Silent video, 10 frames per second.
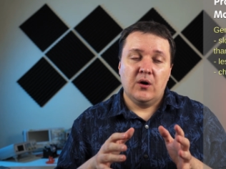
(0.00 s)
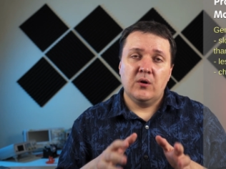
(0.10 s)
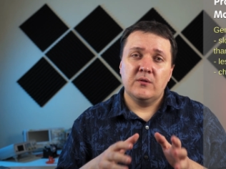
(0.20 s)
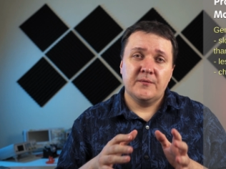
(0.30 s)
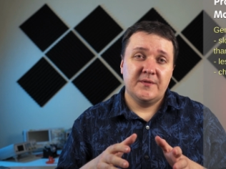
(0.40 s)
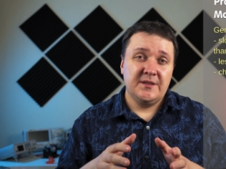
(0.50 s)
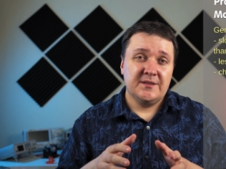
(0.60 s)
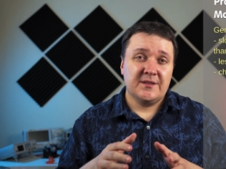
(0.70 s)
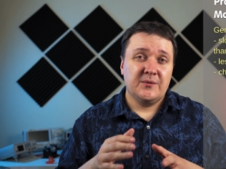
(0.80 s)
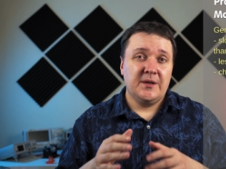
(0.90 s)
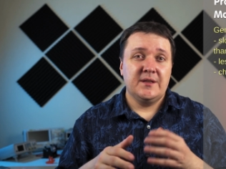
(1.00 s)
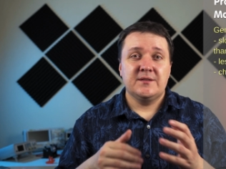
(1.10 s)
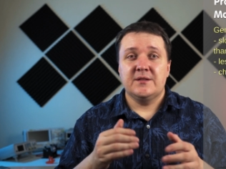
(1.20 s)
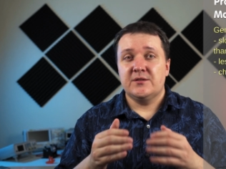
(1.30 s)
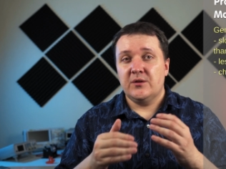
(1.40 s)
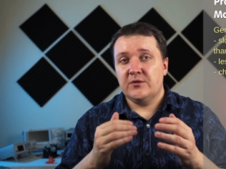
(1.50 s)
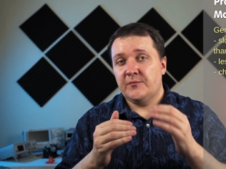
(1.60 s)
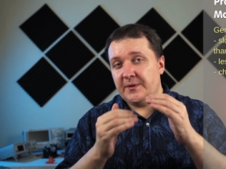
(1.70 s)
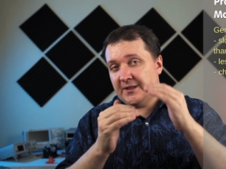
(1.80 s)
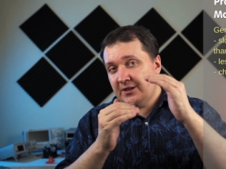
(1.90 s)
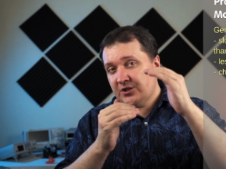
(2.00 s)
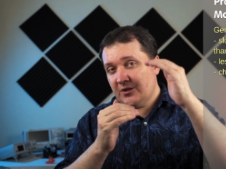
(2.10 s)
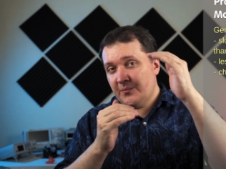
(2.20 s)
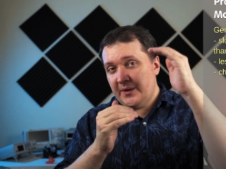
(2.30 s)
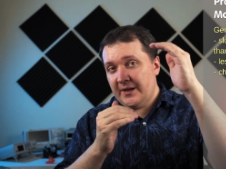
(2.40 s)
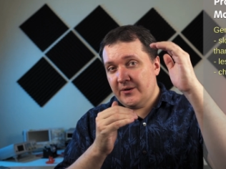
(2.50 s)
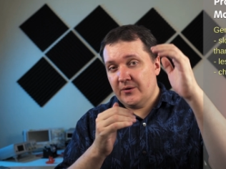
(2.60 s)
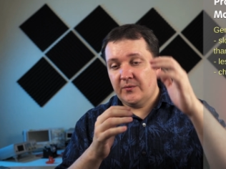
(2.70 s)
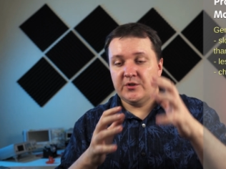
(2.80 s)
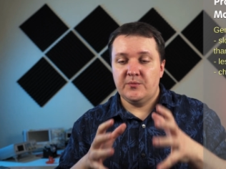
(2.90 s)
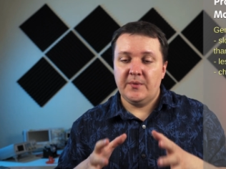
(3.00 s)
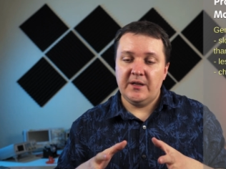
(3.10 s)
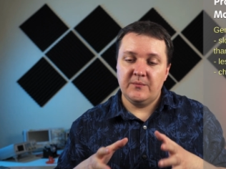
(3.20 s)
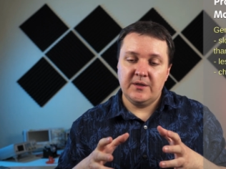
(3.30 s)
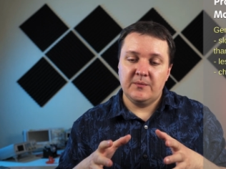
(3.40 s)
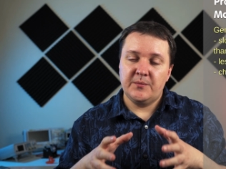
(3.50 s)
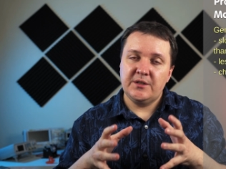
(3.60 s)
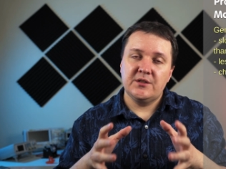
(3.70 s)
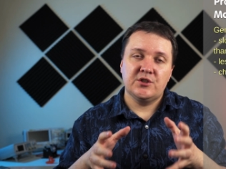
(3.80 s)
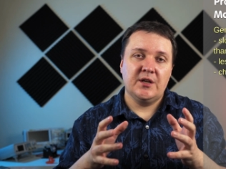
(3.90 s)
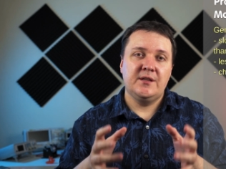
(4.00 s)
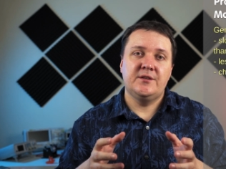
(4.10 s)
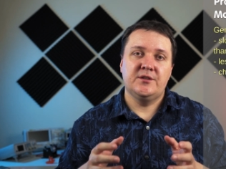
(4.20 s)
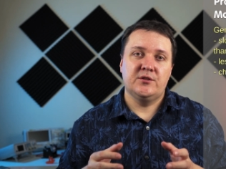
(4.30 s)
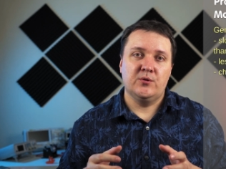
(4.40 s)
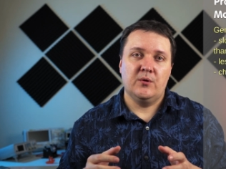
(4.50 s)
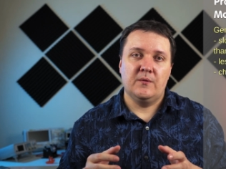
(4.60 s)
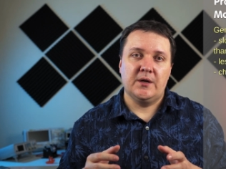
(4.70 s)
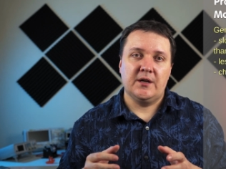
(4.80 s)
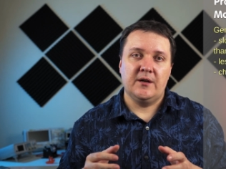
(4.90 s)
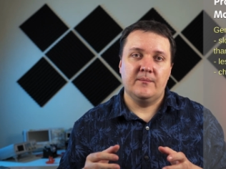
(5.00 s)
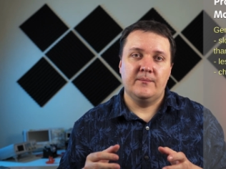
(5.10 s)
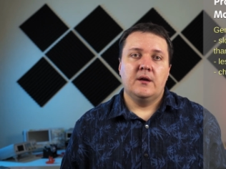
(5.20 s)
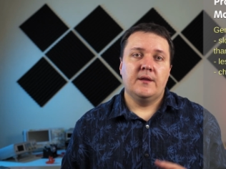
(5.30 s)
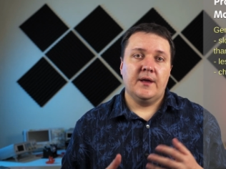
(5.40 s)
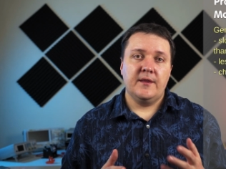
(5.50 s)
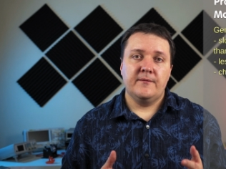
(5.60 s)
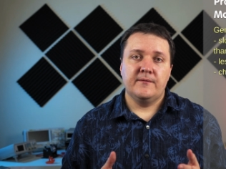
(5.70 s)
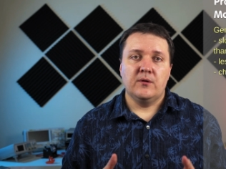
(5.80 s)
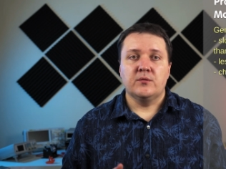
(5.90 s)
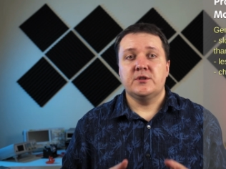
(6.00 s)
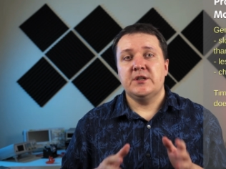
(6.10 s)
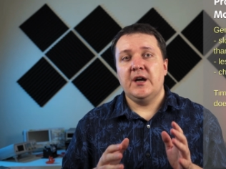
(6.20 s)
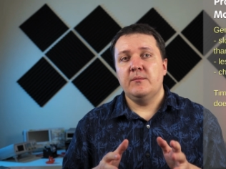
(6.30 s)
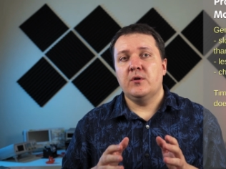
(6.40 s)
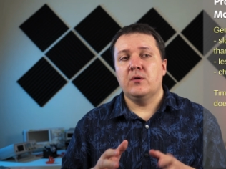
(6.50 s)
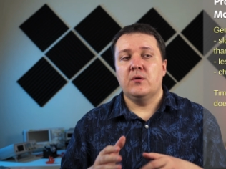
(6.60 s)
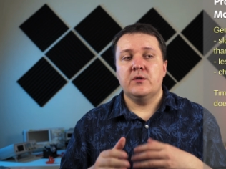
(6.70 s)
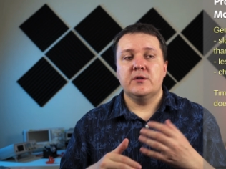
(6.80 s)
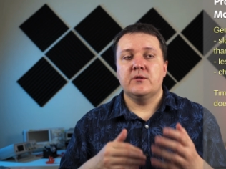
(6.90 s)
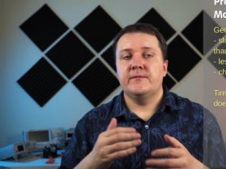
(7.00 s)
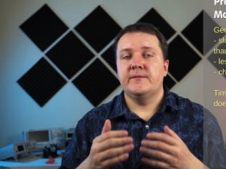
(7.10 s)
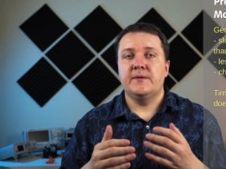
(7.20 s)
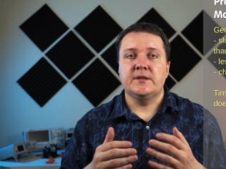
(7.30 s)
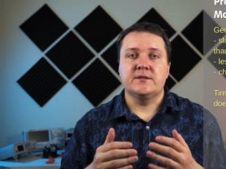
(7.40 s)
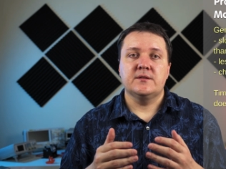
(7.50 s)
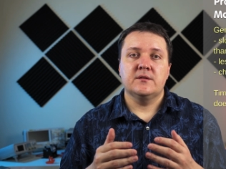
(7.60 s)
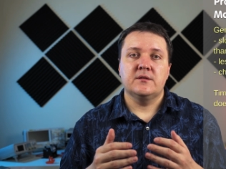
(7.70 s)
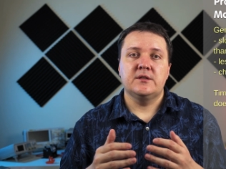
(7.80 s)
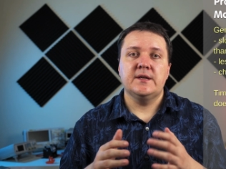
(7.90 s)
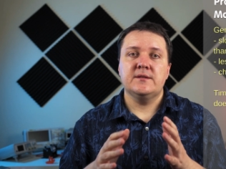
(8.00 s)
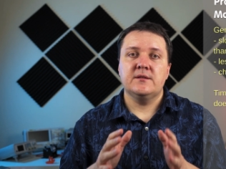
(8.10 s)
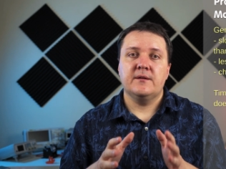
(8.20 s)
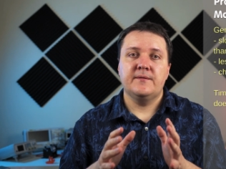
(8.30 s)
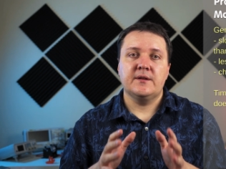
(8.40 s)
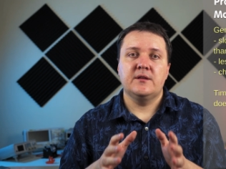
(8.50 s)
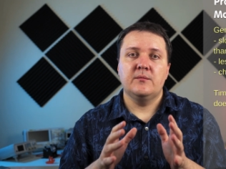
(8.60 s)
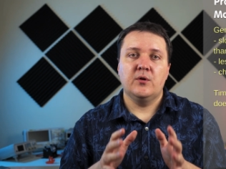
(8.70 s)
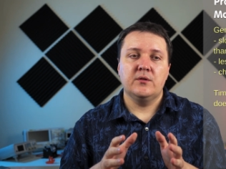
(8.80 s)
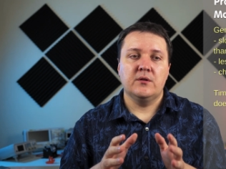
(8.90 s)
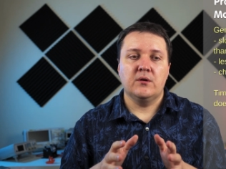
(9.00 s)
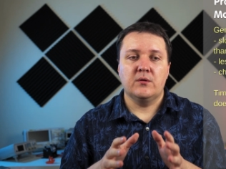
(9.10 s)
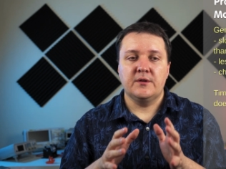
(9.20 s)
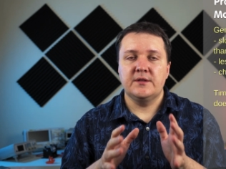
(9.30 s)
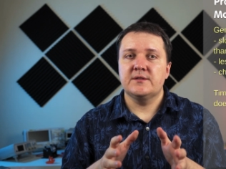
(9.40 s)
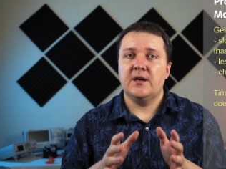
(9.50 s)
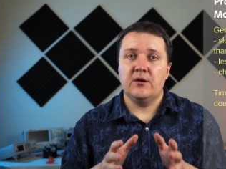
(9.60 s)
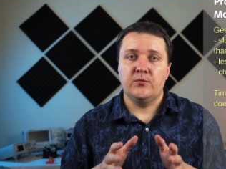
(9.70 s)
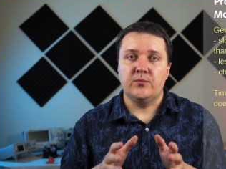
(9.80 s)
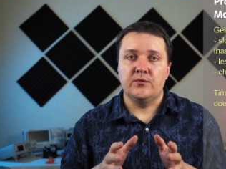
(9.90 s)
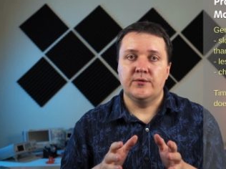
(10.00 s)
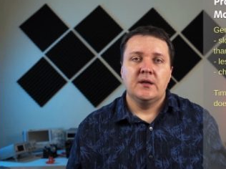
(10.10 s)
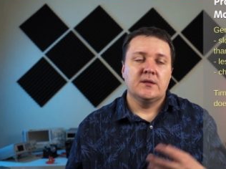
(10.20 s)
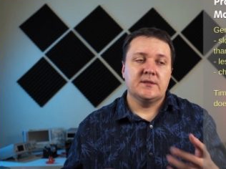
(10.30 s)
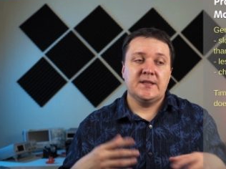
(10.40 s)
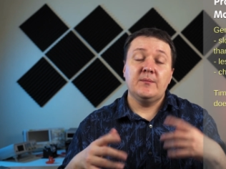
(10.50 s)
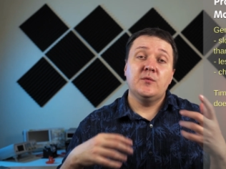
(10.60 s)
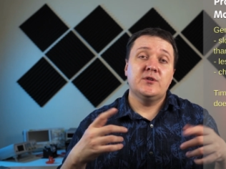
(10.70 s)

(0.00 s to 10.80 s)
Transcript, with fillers: All of this creates a sort of potential barrier which might be pretty challenging to overcome. Another flaw, time or order of events, doesn't affect the model or its output. Some